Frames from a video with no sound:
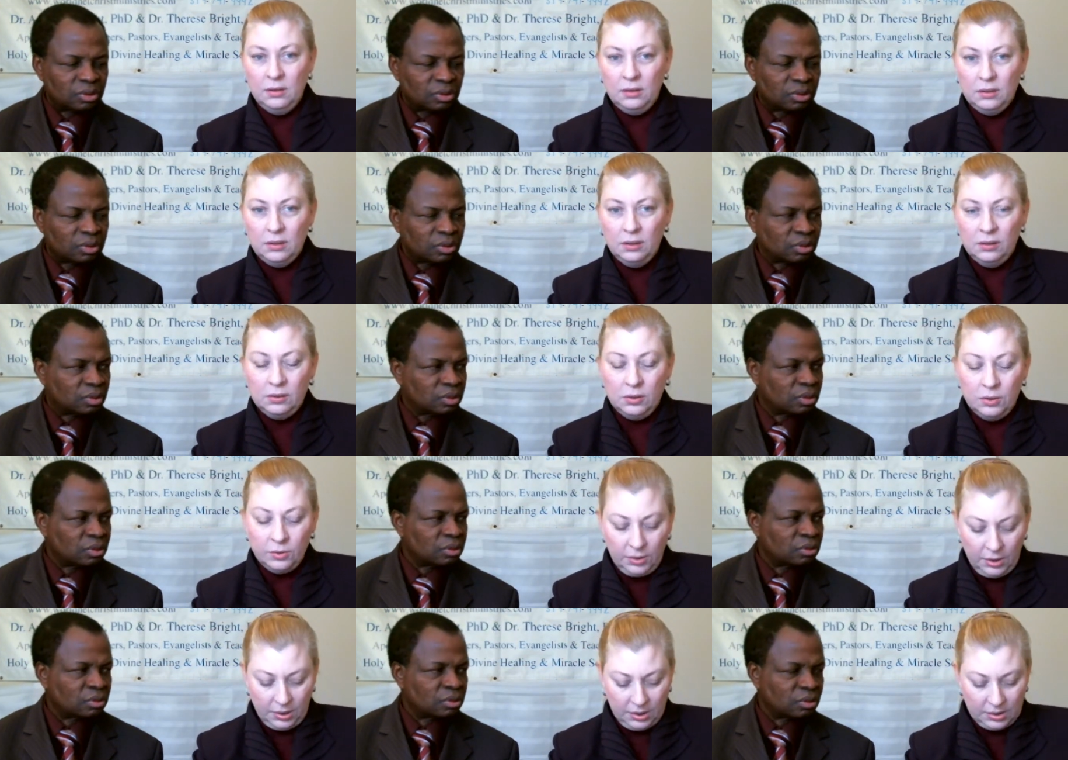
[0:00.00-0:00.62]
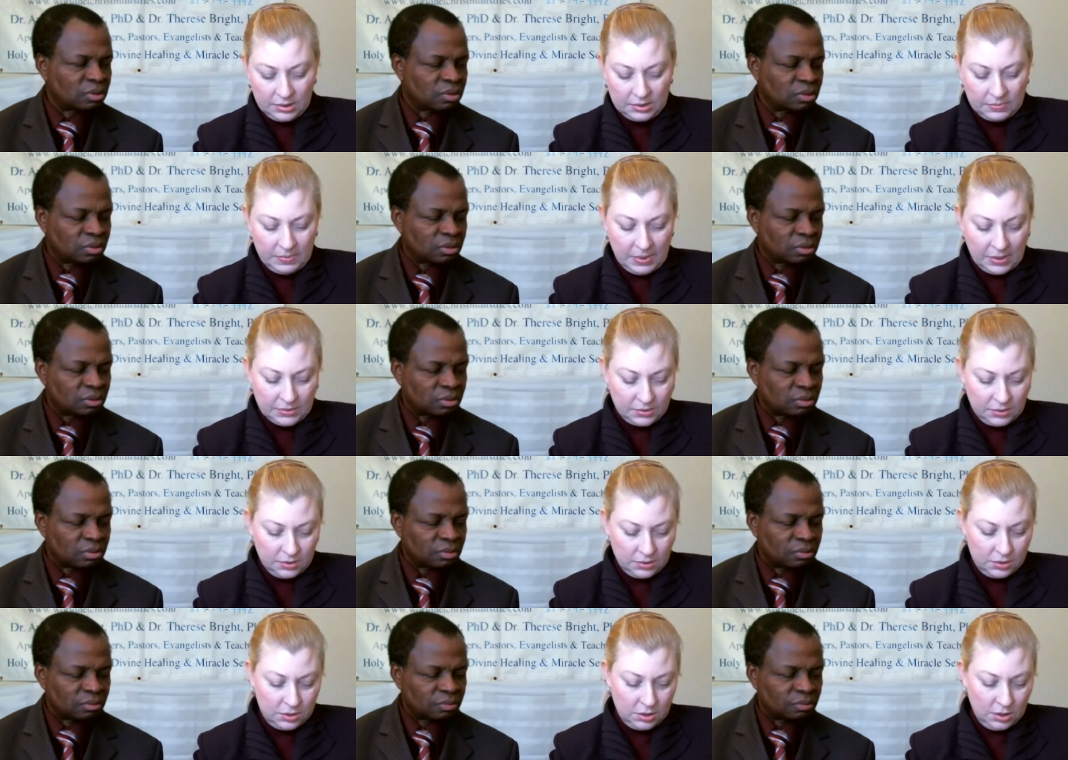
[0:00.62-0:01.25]
Speaker 1: concluding this
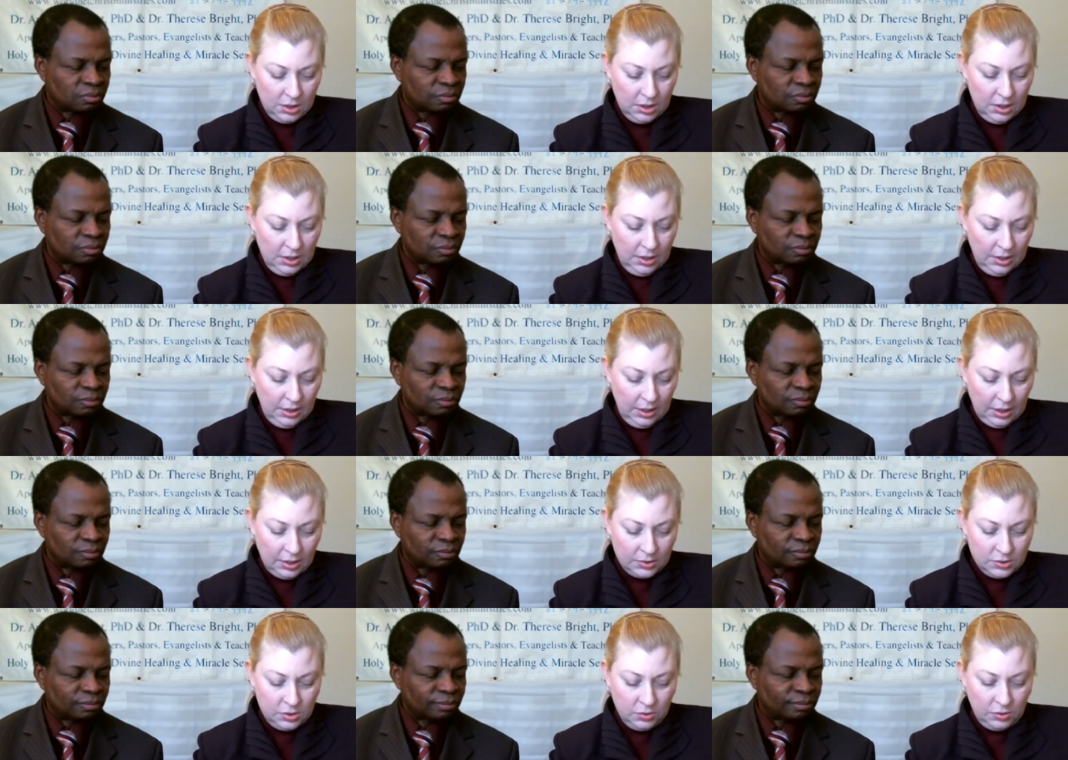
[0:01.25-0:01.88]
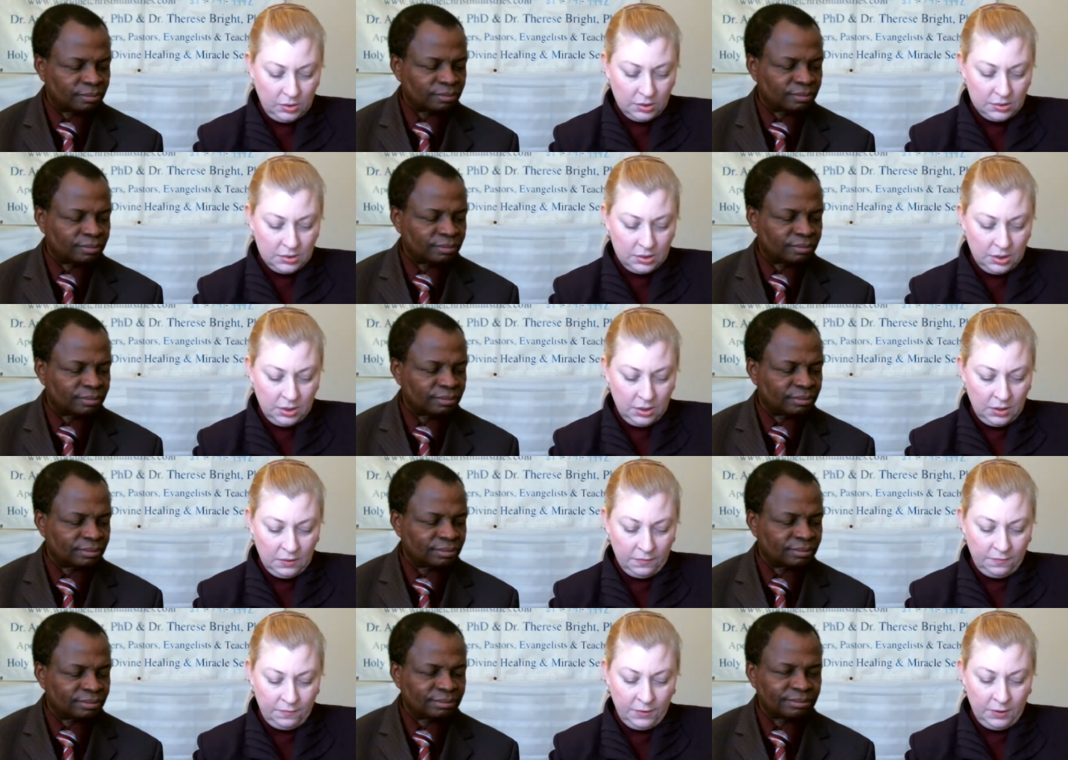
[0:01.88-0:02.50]
message, as you
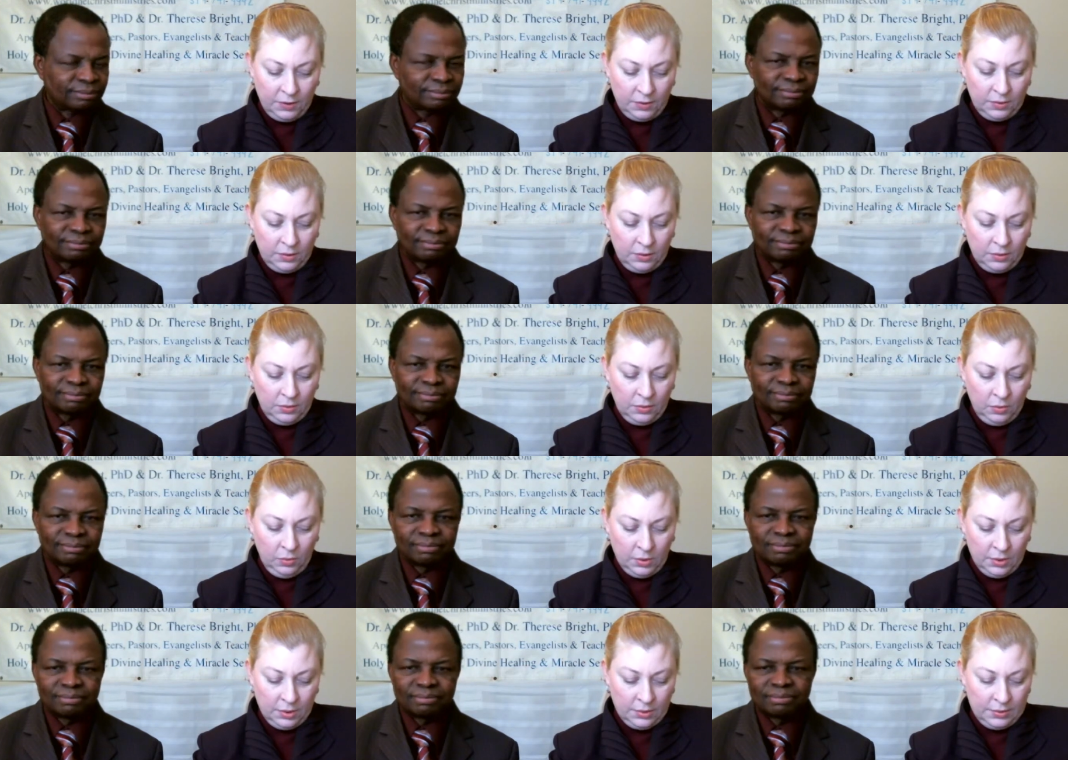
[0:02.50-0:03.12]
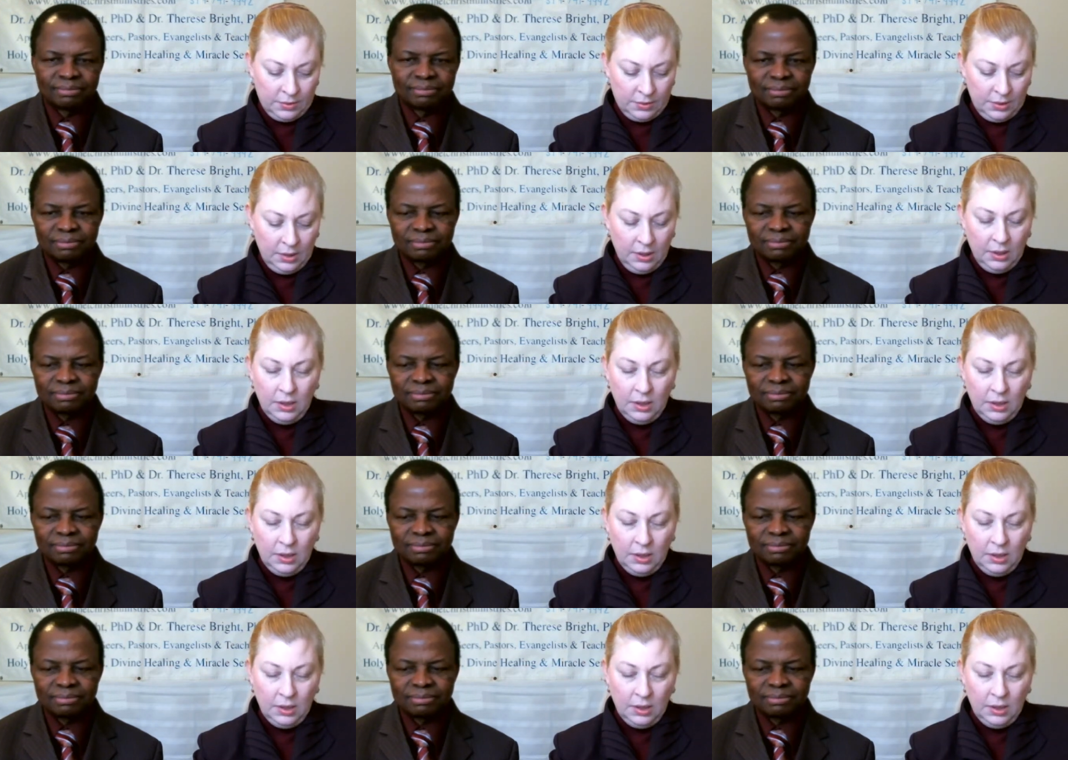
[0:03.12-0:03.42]
continue to fear the Lord,